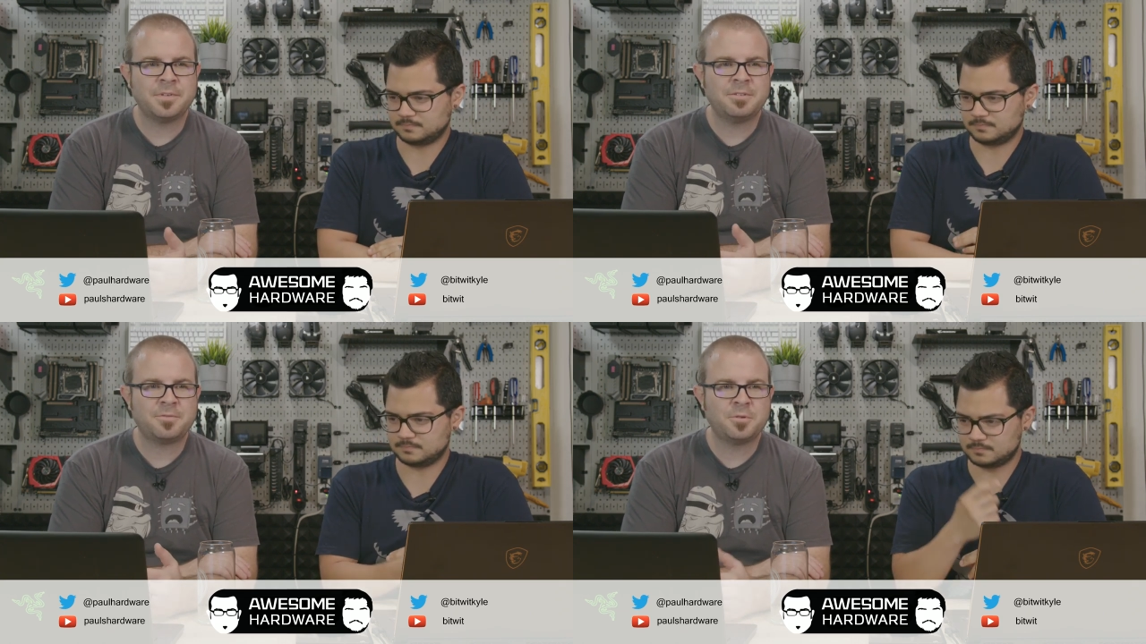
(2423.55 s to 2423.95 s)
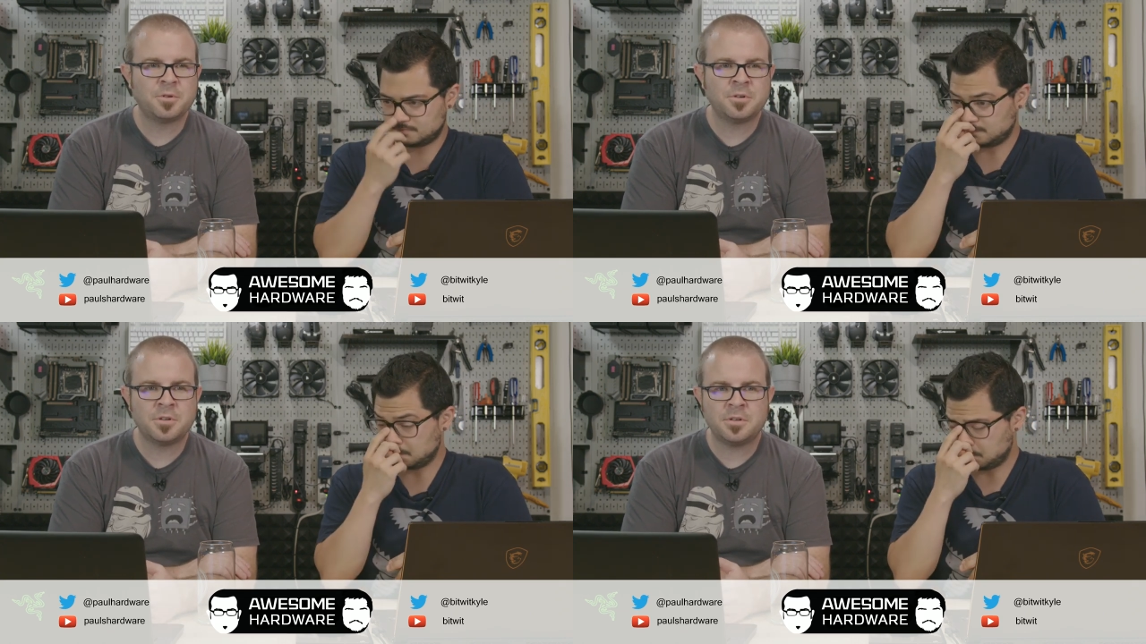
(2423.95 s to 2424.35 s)
Speaker 1: if
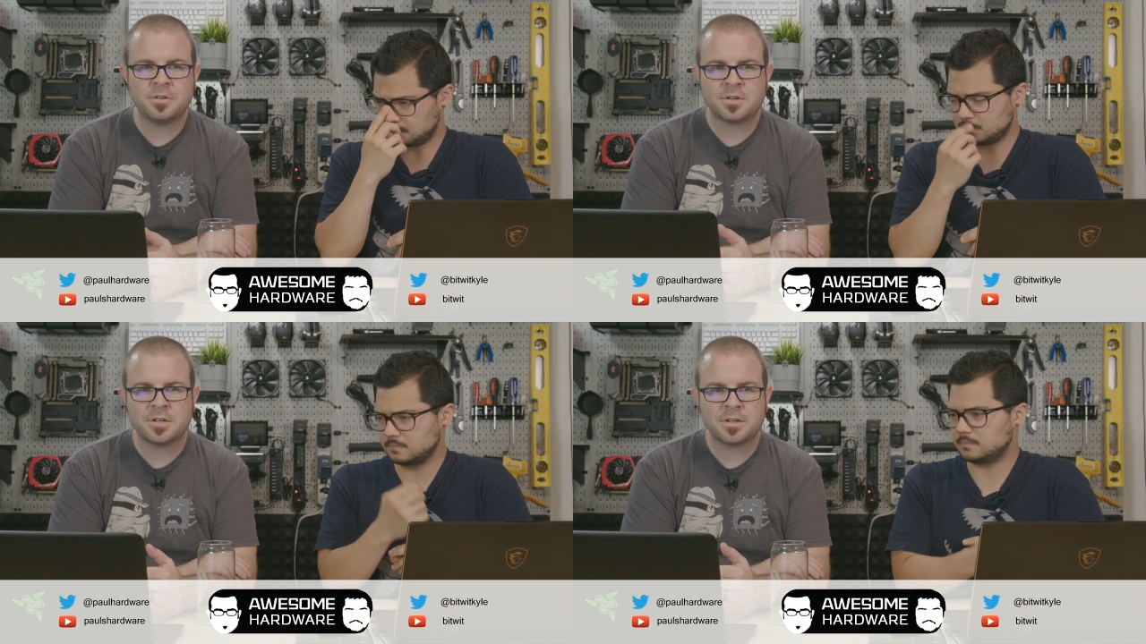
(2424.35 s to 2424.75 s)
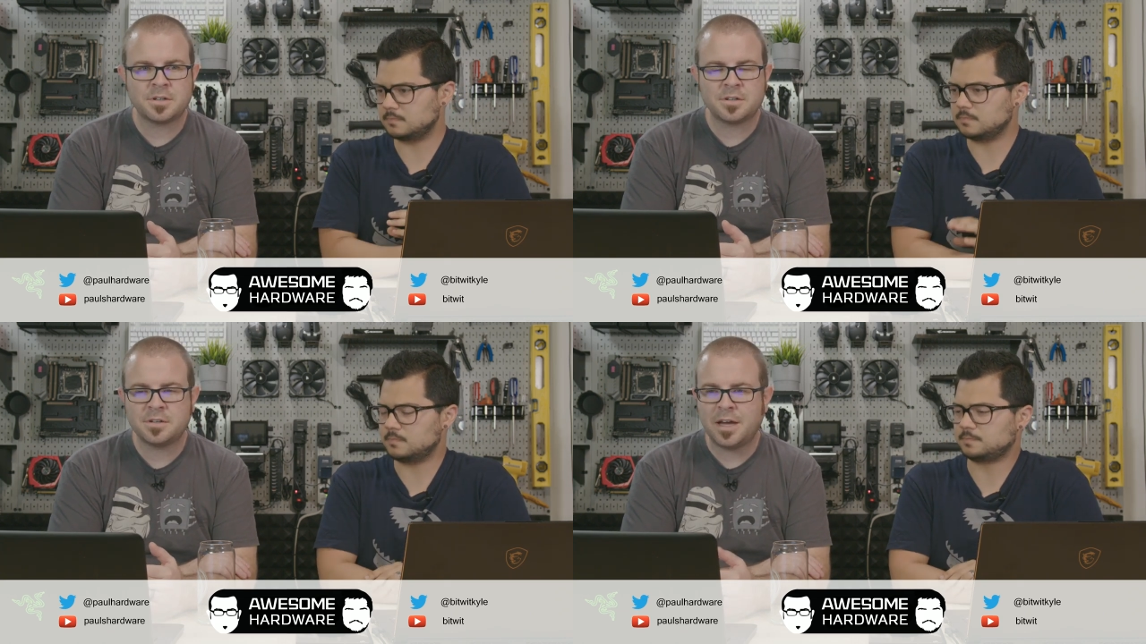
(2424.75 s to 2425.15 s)
Google
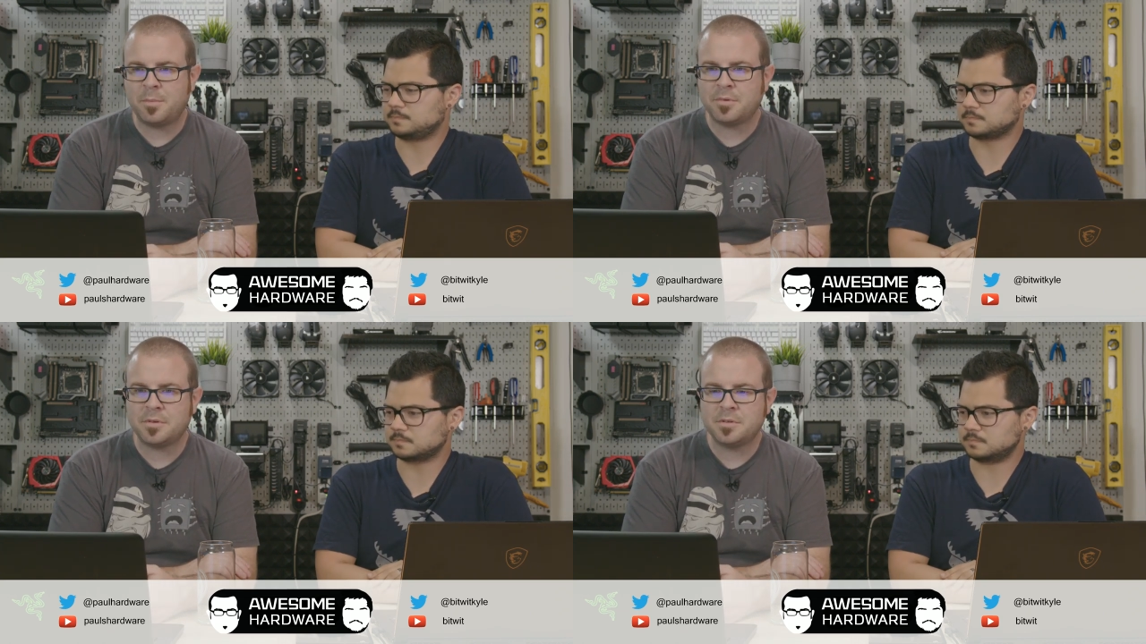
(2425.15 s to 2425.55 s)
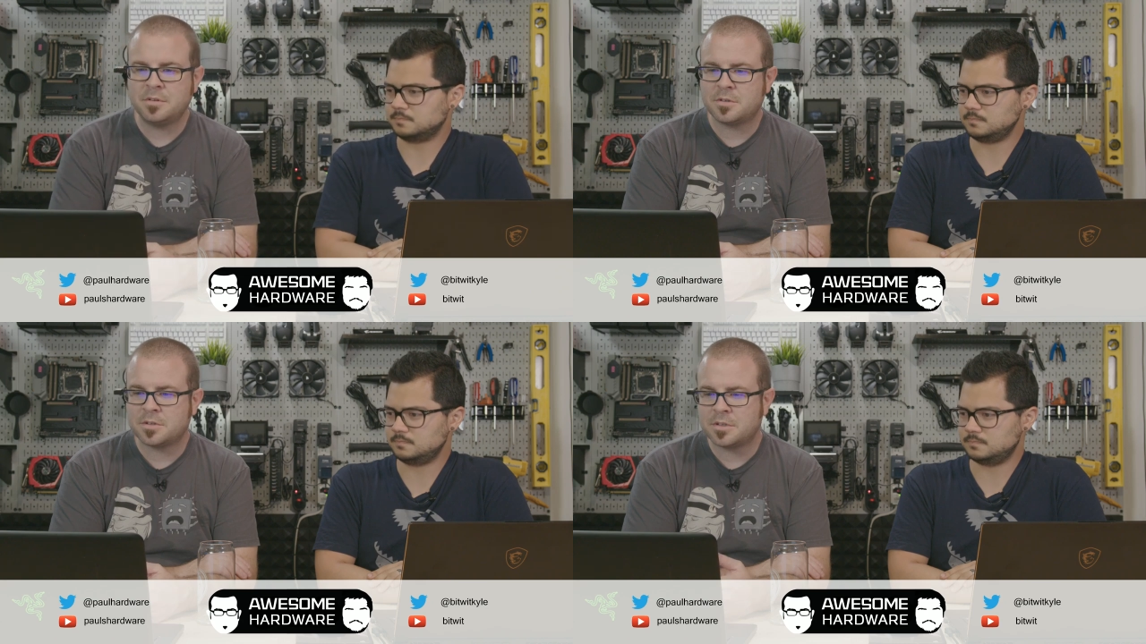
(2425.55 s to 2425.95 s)
or
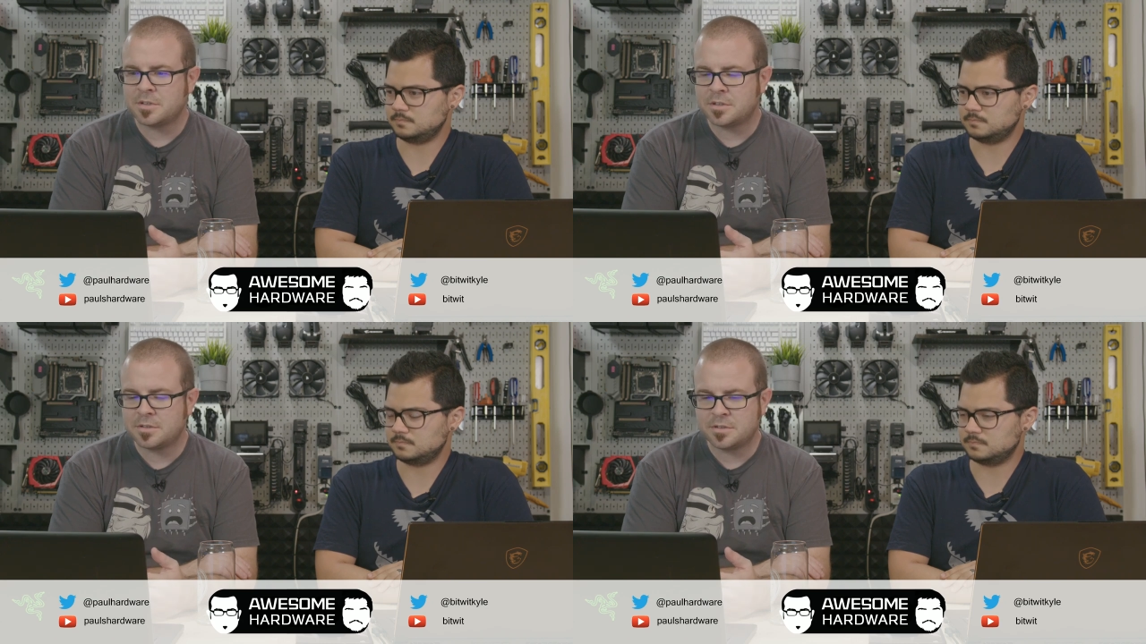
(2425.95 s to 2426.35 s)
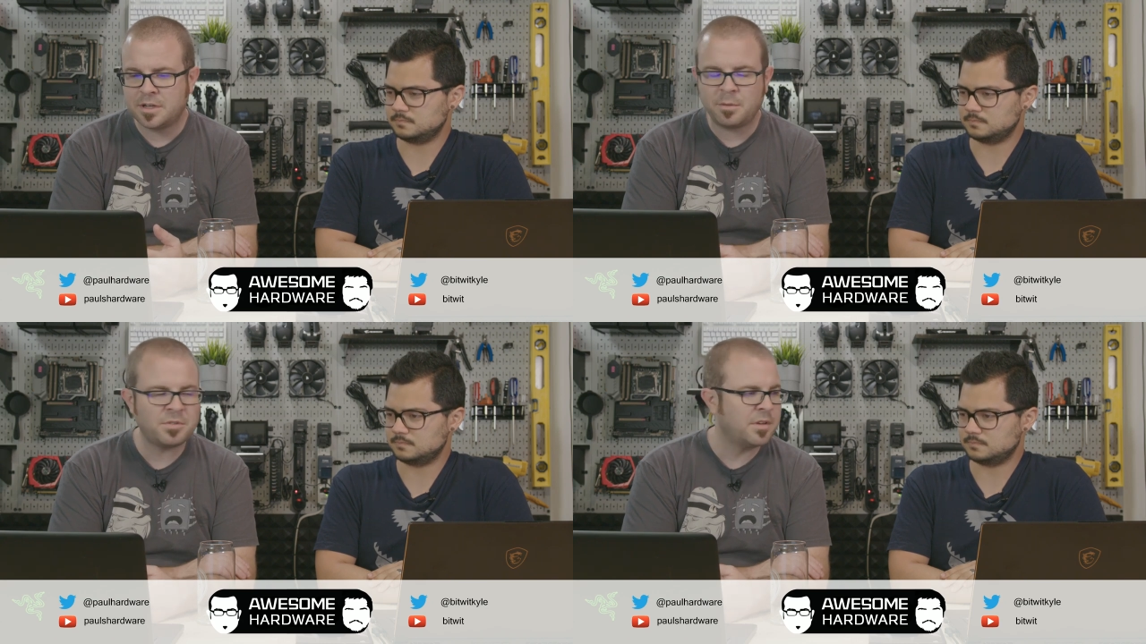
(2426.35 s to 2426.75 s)
Apple or
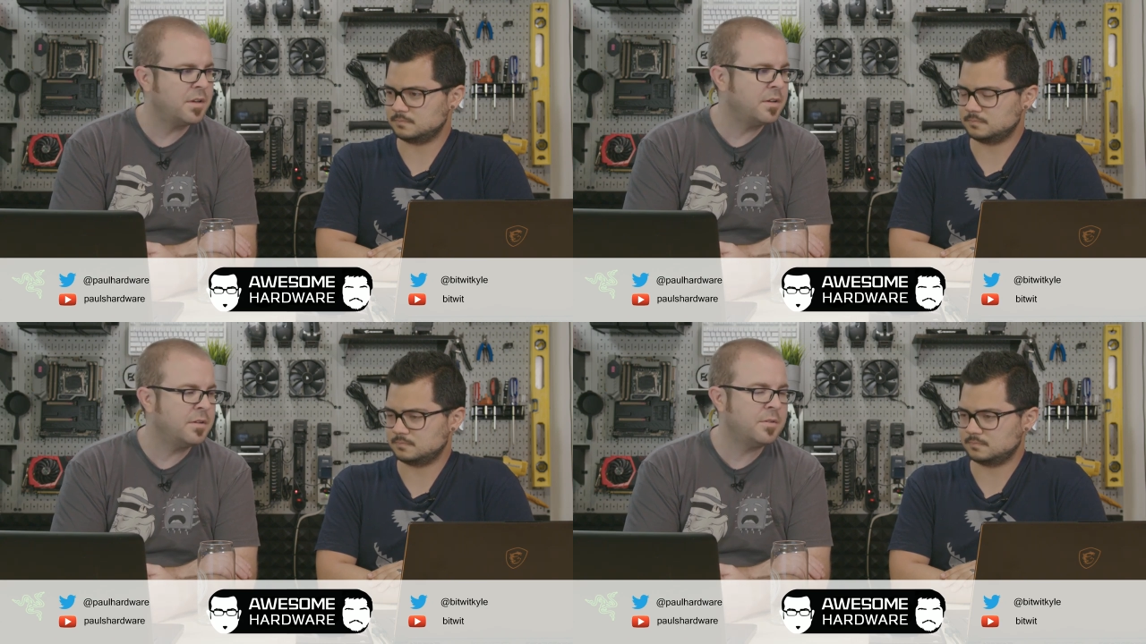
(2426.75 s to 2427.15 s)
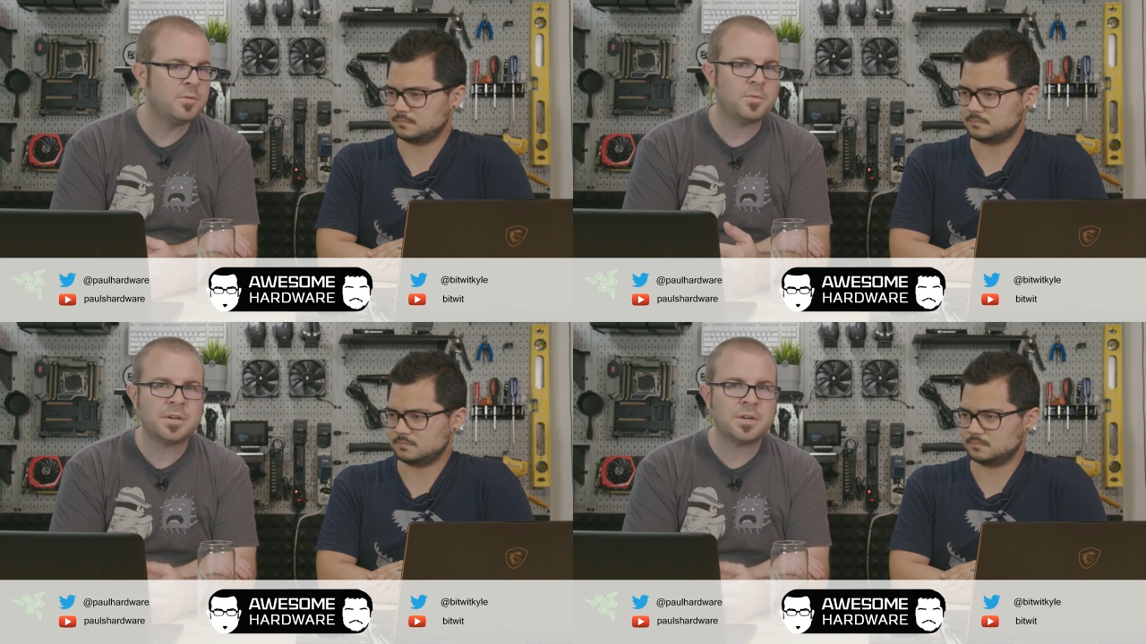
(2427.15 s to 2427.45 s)
Amazon